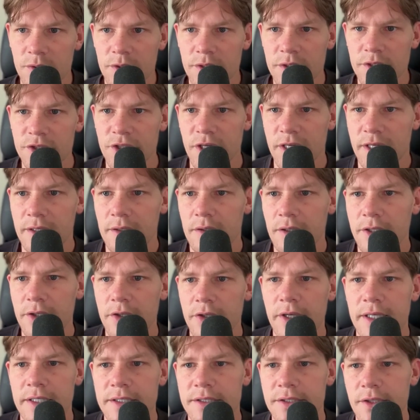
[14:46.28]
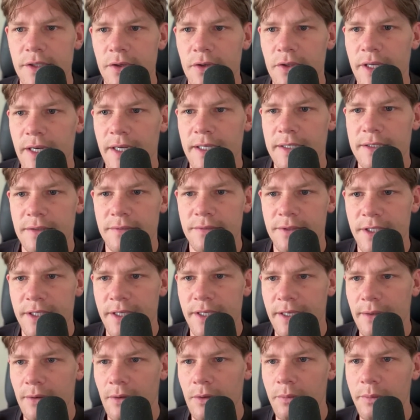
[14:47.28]
wanted to check in and let you guys know that as of
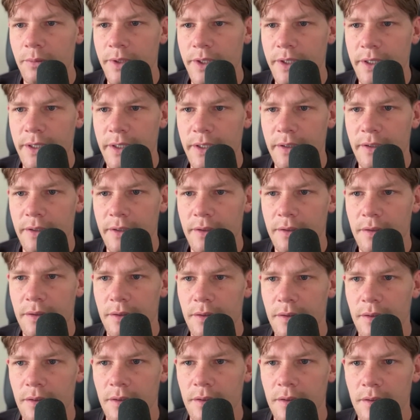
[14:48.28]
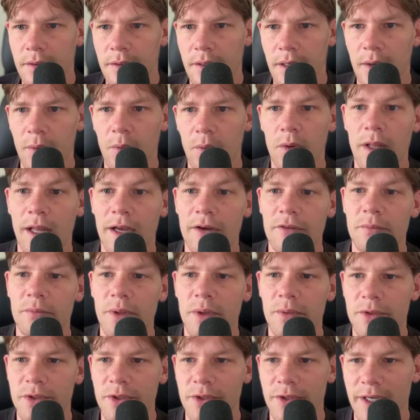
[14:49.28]
today, I will have
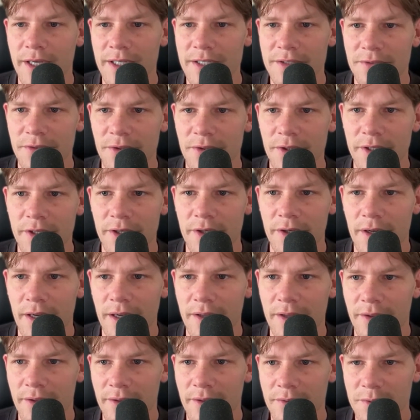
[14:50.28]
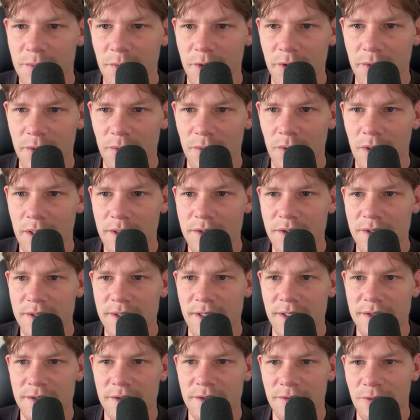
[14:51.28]
been with you guys for a year. I thought that was pretty cool. I
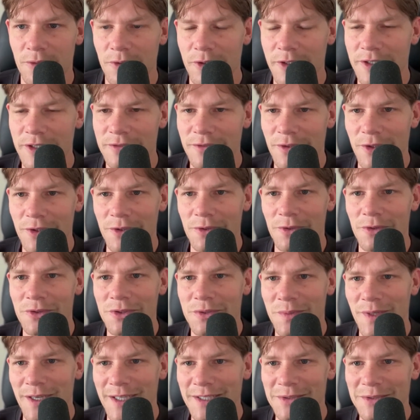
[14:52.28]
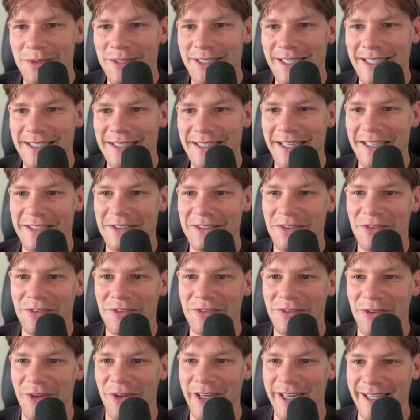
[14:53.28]
just tested 40-inch vertical this past weekend. That's
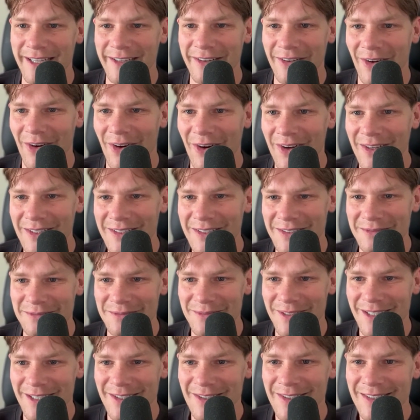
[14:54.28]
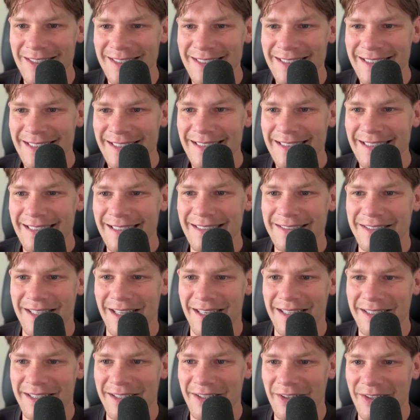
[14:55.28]
freaking awesome, bro. I was
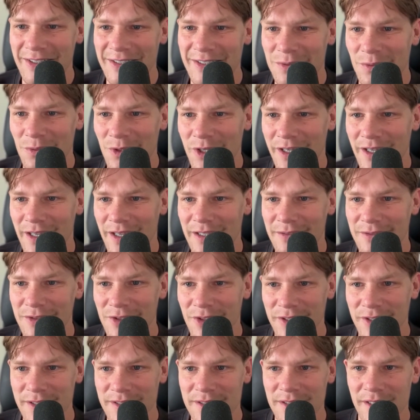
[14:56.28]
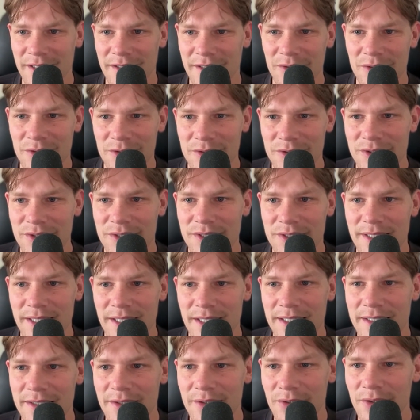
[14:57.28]
kind of curious, what kind of training cycles
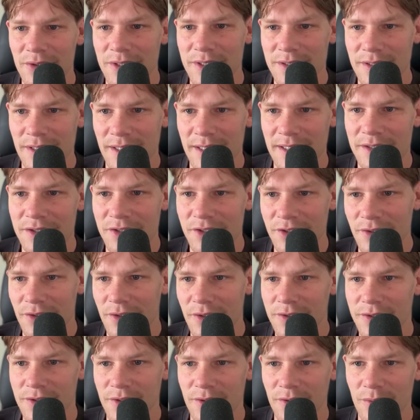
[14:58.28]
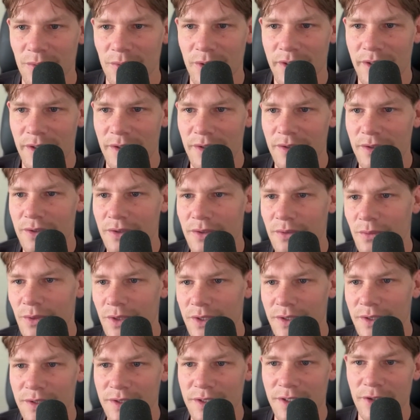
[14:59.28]
did I do this last year? Also,
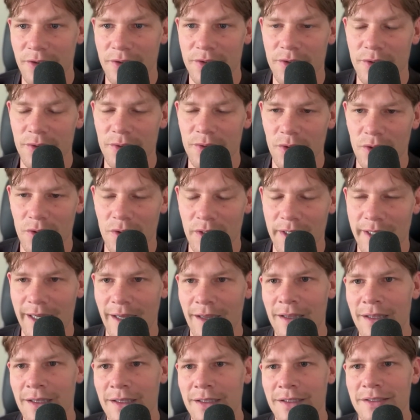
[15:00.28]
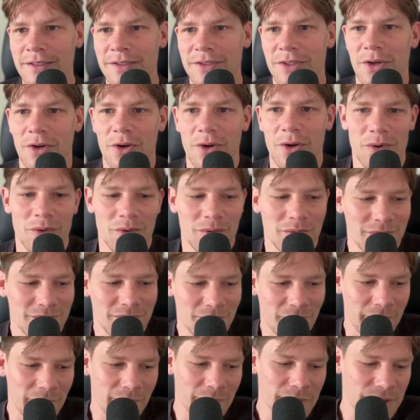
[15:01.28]
what does year two look like? So
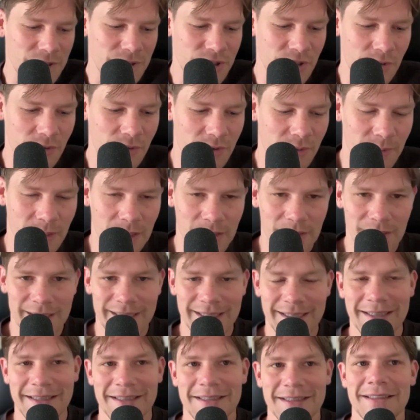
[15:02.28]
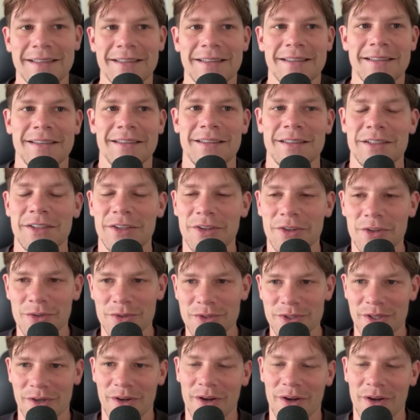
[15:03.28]
we always joke about like, there was a